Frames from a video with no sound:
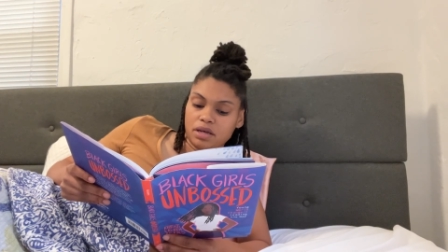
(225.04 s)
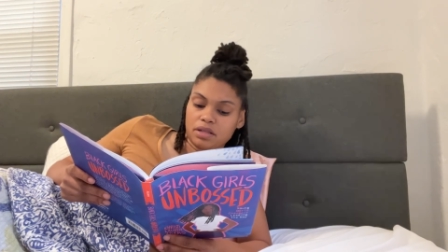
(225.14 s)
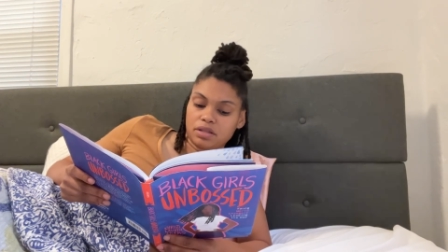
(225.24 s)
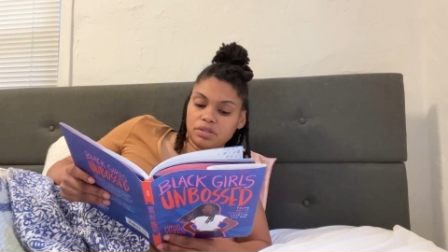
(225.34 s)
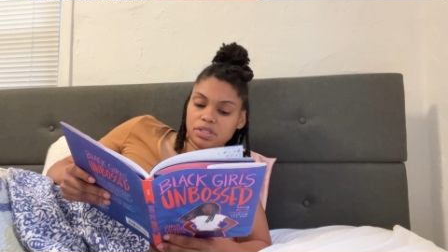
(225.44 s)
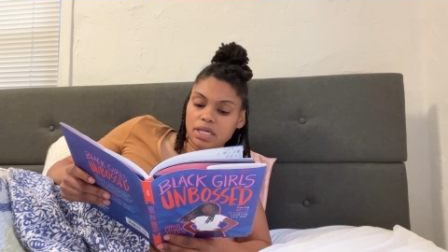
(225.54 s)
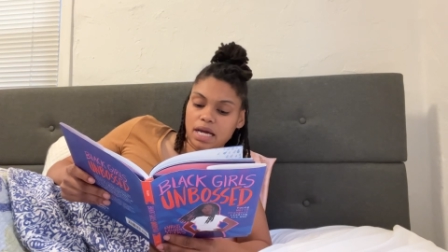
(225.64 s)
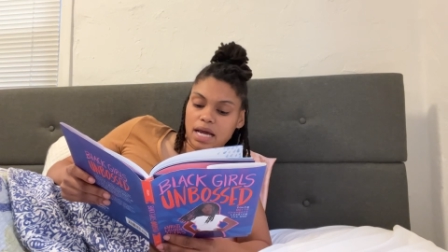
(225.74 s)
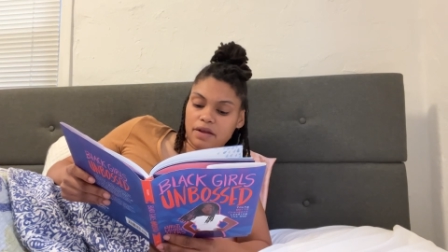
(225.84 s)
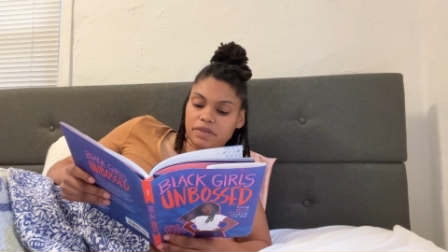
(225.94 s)
Those are the
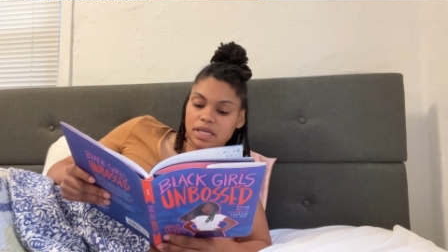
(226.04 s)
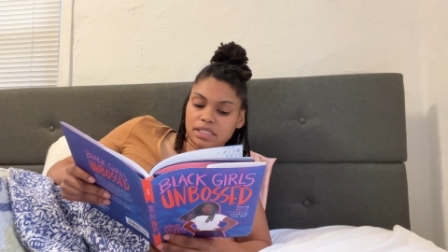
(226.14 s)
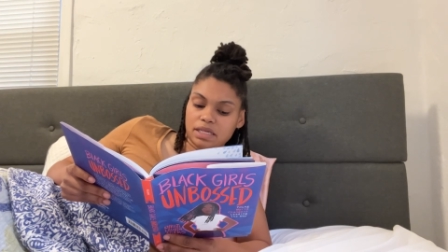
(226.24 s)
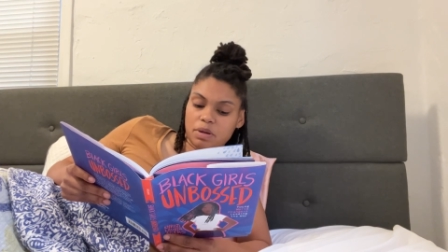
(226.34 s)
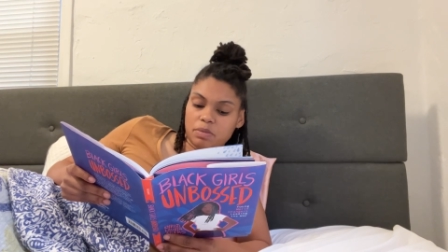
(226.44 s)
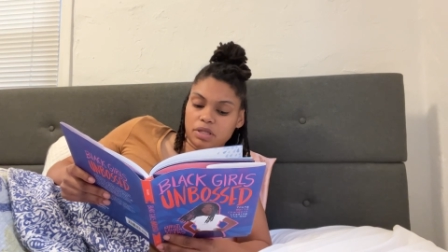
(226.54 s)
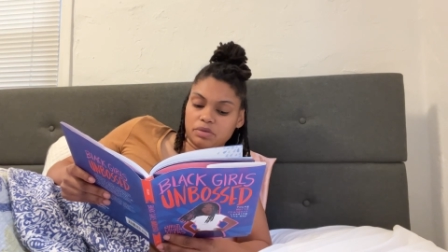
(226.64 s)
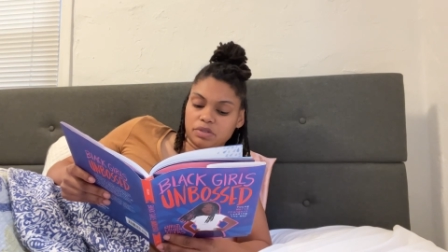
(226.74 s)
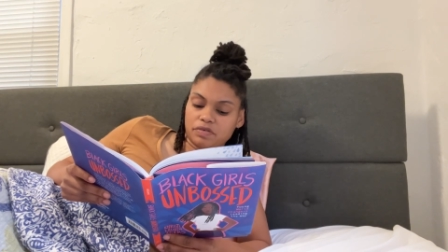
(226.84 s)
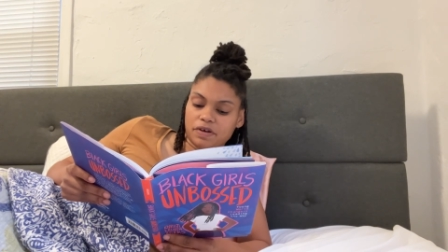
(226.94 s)
kind of things that my mother
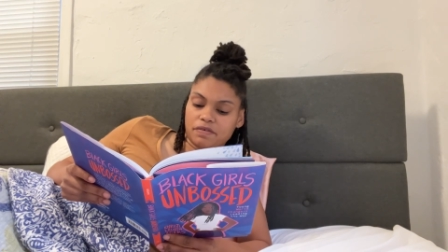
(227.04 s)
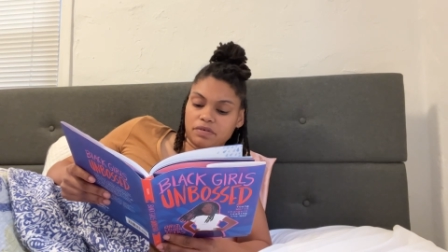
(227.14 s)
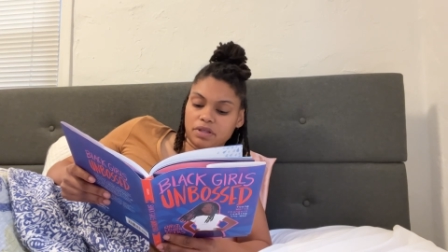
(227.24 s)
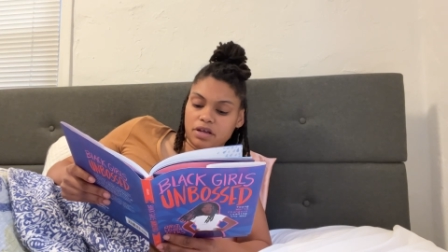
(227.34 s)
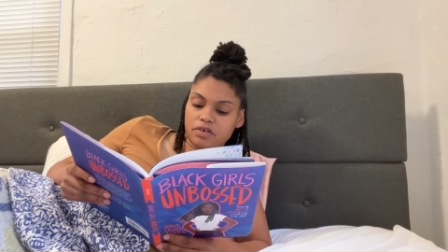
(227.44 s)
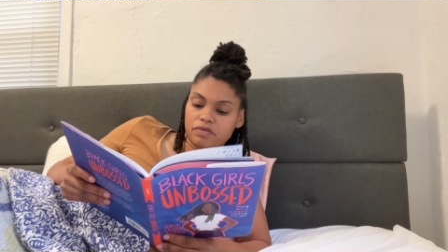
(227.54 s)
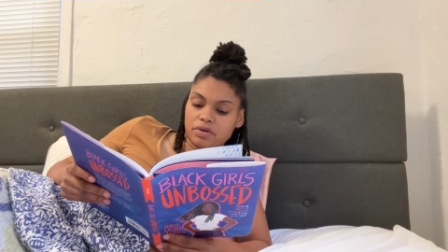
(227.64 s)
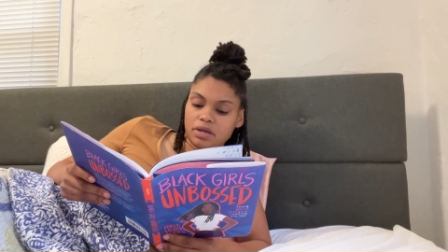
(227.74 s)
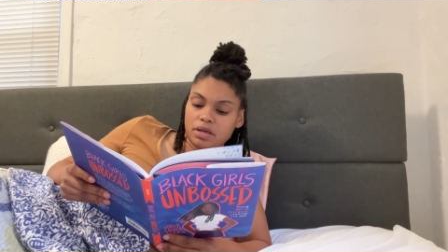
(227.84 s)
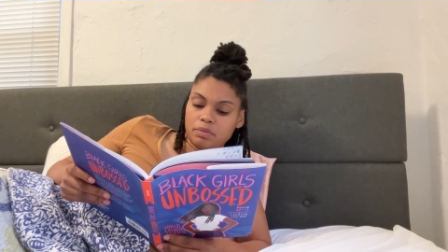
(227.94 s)
was fearful of
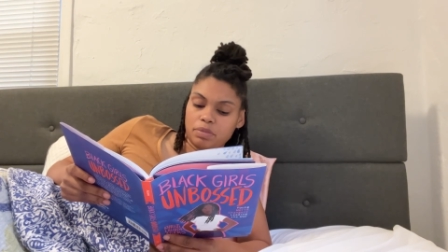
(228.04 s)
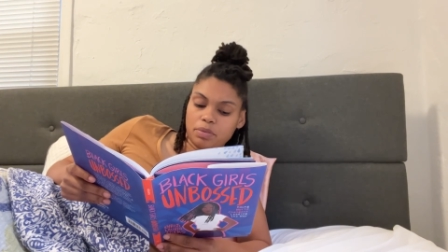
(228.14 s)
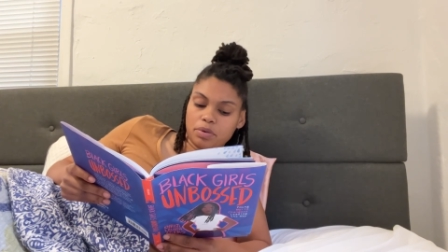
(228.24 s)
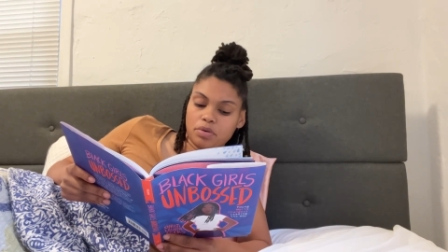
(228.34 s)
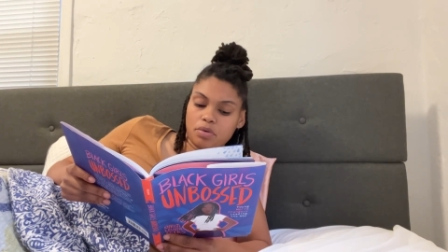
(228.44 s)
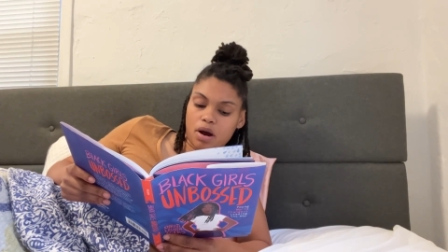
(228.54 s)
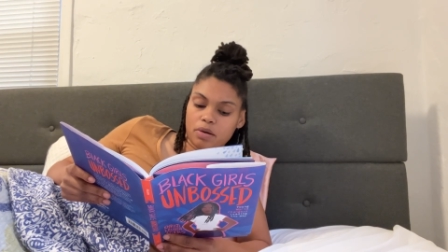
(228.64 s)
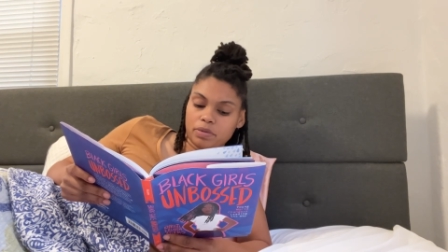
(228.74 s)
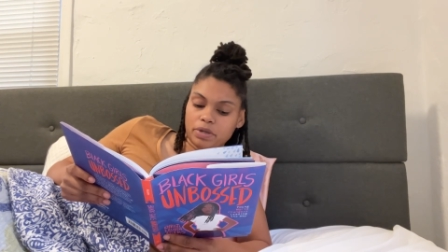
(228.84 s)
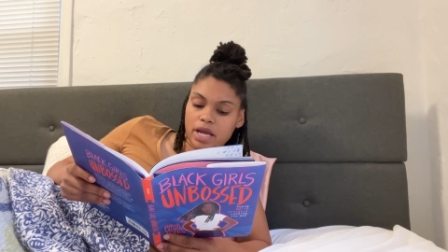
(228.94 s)
people who
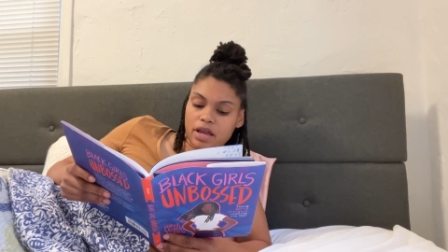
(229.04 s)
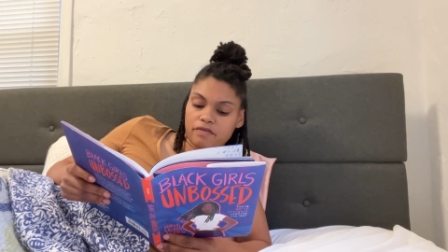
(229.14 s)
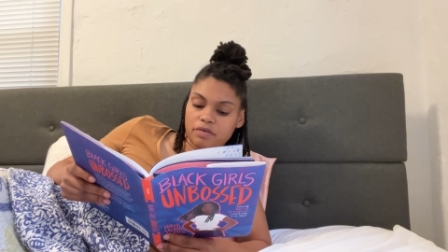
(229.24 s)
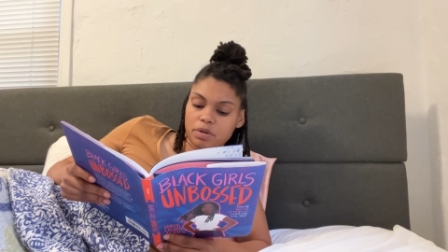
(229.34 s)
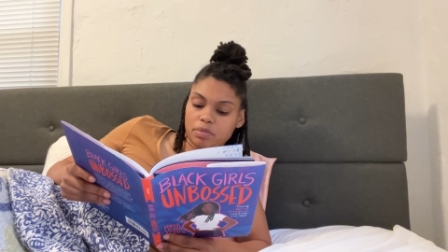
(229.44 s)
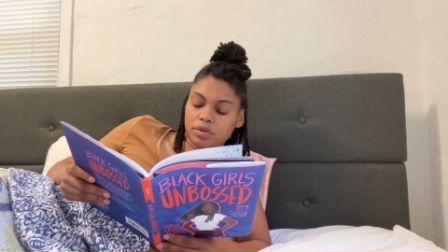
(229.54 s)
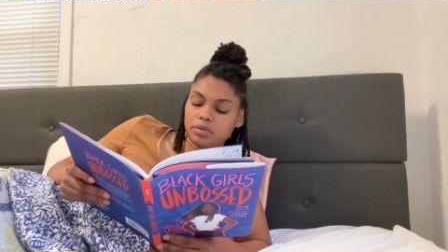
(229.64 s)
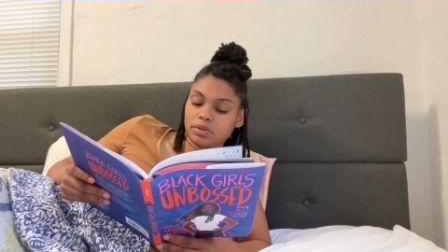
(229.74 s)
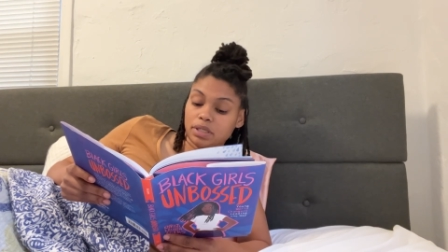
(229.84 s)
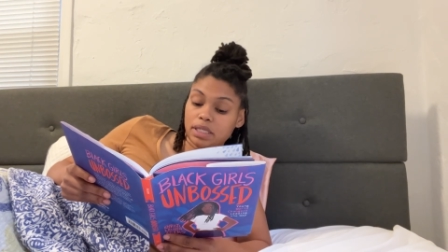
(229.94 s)
harbored hate for people who
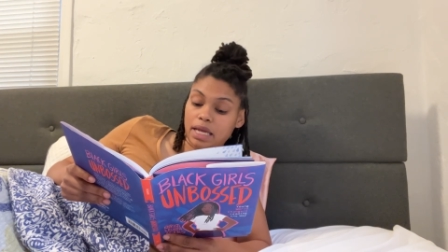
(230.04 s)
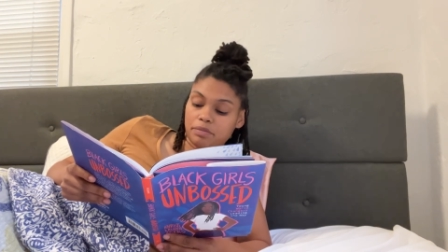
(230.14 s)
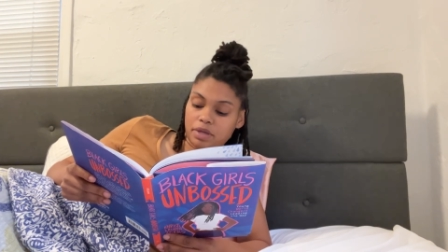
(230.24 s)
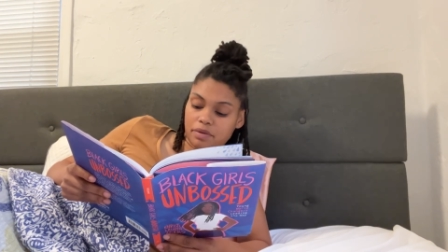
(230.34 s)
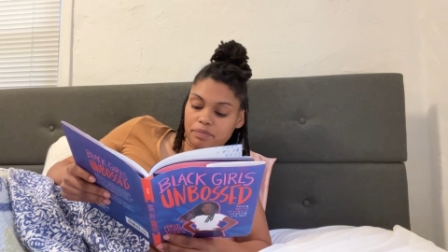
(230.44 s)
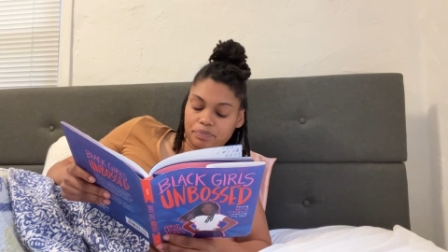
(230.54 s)
look like me.